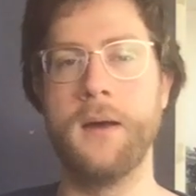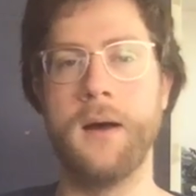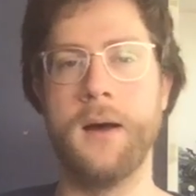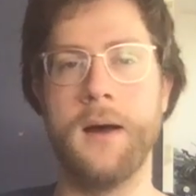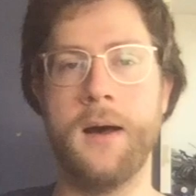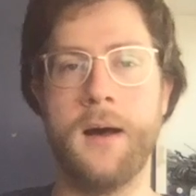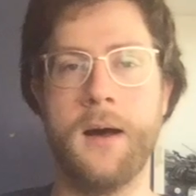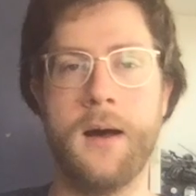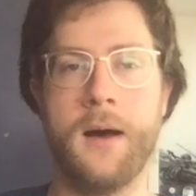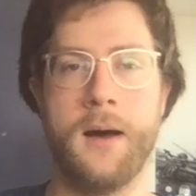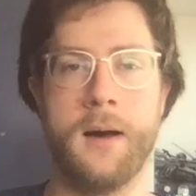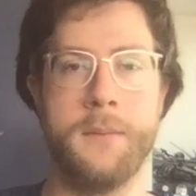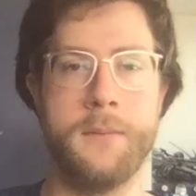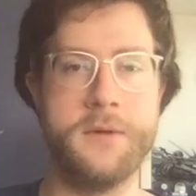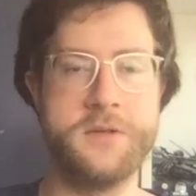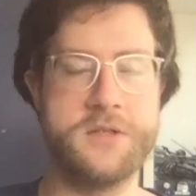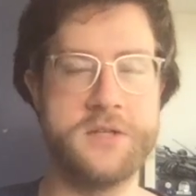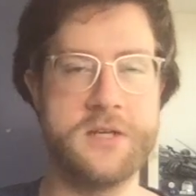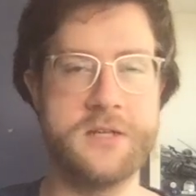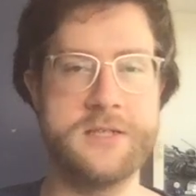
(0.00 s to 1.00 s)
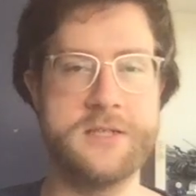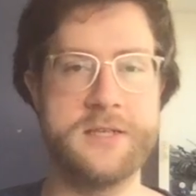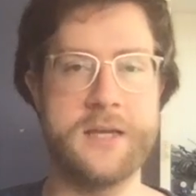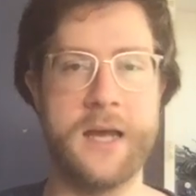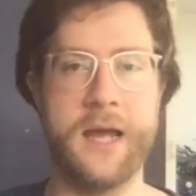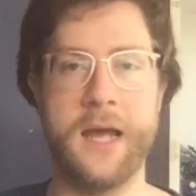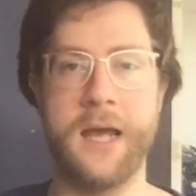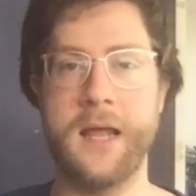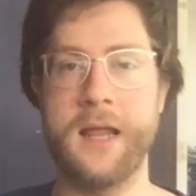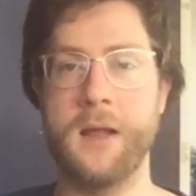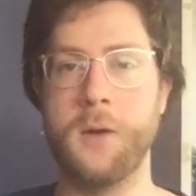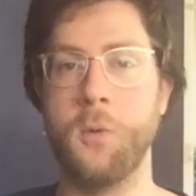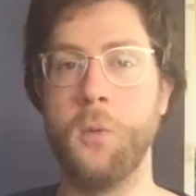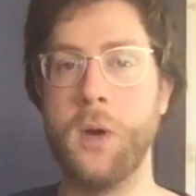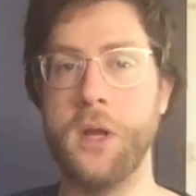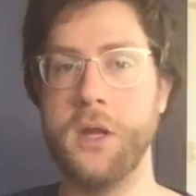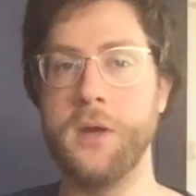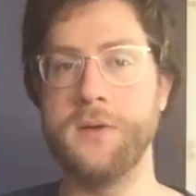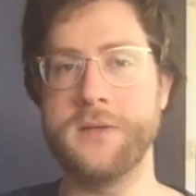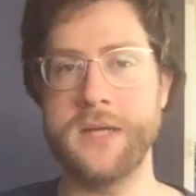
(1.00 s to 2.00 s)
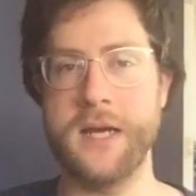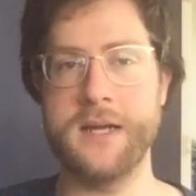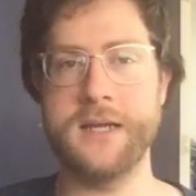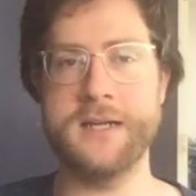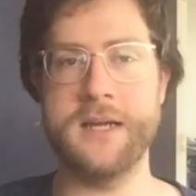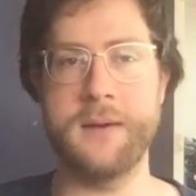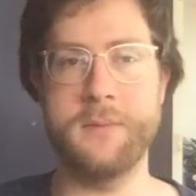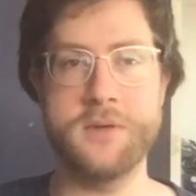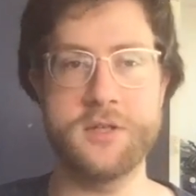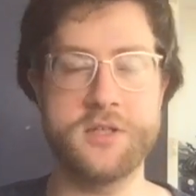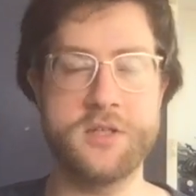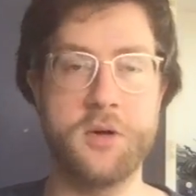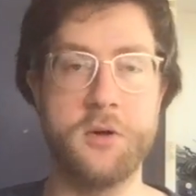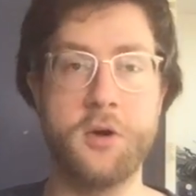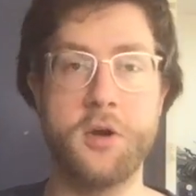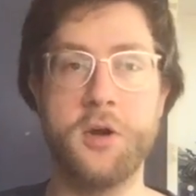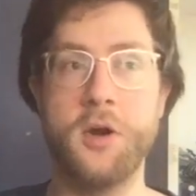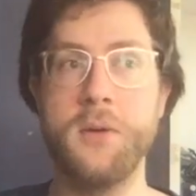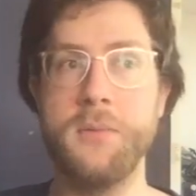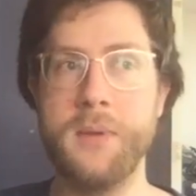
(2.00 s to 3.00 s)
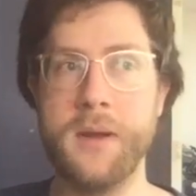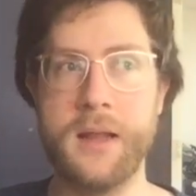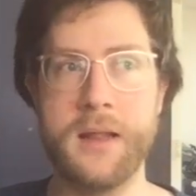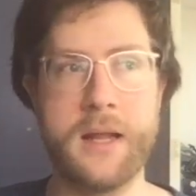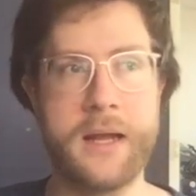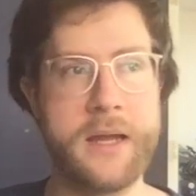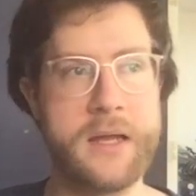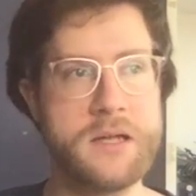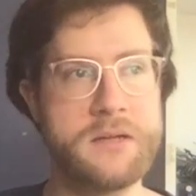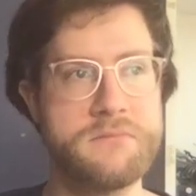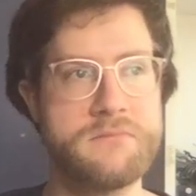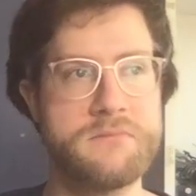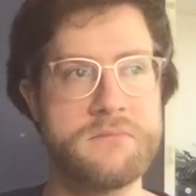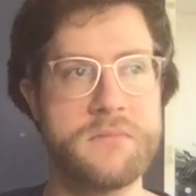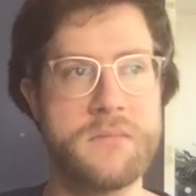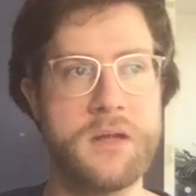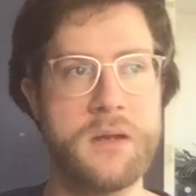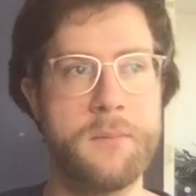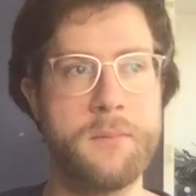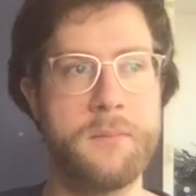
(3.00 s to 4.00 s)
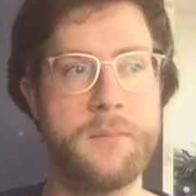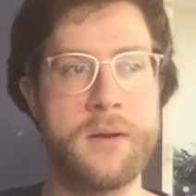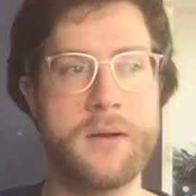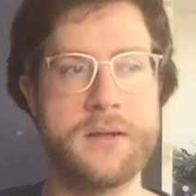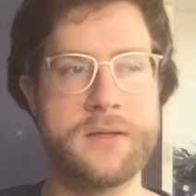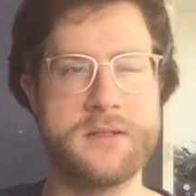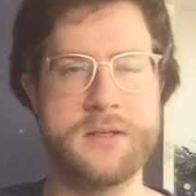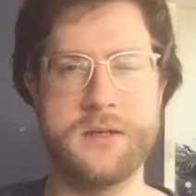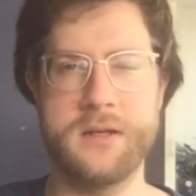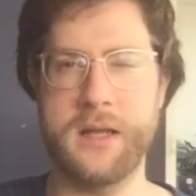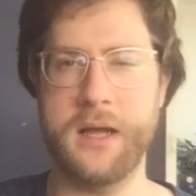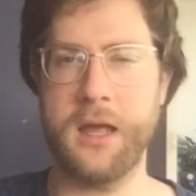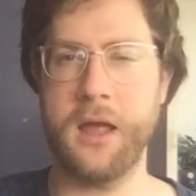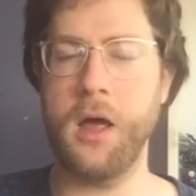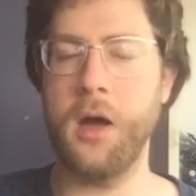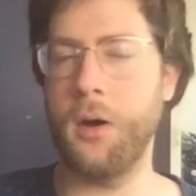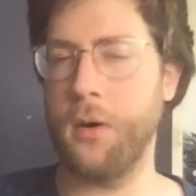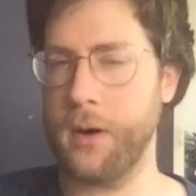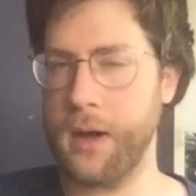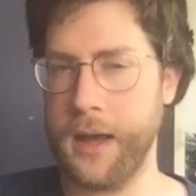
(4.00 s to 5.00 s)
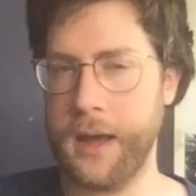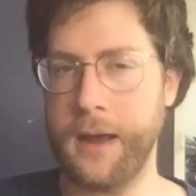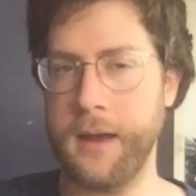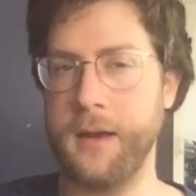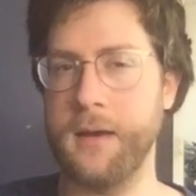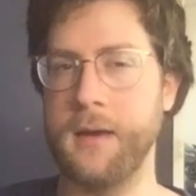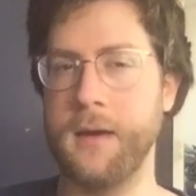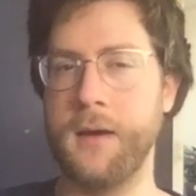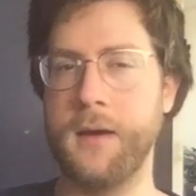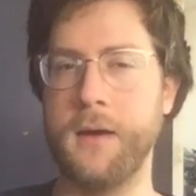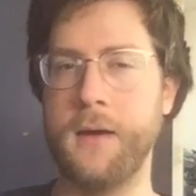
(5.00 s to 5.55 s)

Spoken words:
It's just saying when you take damage, so it could be like, because you're like, okay,